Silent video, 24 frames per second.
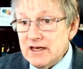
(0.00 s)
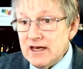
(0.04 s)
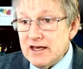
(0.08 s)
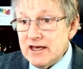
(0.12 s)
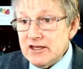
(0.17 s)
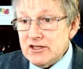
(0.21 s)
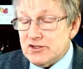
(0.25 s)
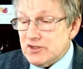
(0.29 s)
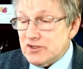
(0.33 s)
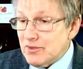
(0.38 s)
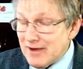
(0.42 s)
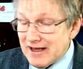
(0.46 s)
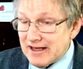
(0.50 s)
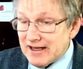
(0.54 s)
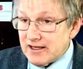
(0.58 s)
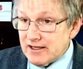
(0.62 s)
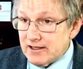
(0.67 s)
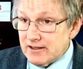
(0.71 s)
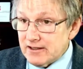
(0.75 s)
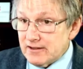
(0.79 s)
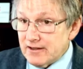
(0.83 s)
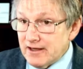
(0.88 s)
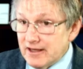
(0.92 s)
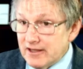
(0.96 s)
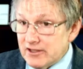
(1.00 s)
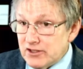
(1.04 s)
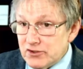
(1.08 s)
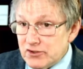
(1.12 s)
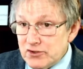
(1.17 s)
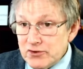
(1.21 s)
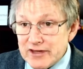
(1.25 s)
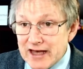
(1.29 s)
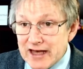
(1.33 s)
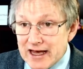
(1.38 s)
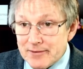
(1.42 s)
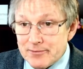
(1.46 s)
You do
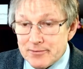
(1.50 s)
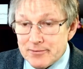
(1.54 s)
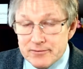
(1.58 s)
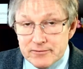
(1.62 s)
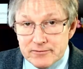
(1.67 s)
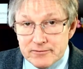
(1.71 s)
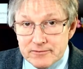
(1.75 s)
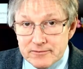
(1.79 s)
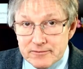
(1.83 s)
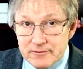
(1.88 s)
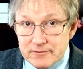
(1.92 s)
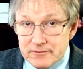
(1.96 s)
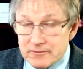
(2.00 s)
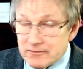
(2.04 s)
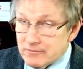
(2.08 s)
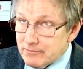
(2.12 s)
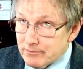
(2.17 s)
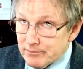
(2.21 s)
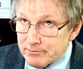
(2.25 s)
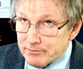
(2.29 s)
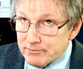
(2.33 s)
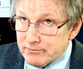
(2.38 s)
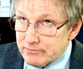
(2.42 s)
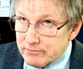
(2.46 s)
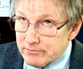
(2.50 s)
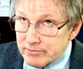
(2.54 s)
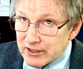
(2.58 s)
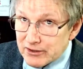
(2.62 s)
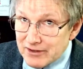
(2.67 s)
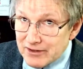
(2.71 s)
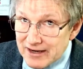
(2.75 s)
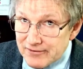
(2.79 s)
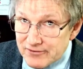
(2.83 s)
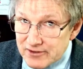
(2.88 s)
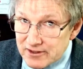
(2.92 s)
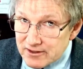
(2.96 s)
that by
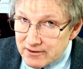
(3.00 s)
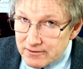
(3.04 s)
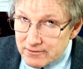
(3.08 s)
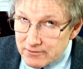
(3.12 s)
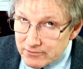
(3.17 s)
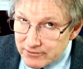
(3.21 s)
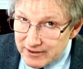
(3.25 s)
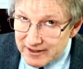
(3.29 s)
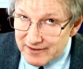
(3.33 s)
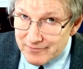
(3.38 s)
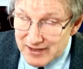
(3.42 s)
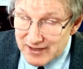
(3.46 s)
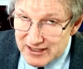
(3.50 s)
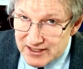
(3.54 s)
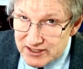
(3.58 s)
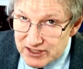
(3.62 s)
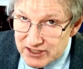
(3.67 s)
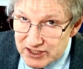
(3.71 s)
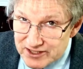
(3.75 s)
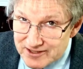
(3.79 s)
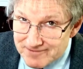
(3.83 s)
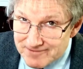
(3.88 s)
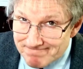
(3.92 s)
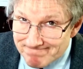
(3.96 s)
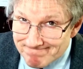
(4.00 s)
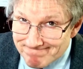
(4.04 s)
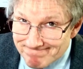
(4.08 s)
crafting creative messages.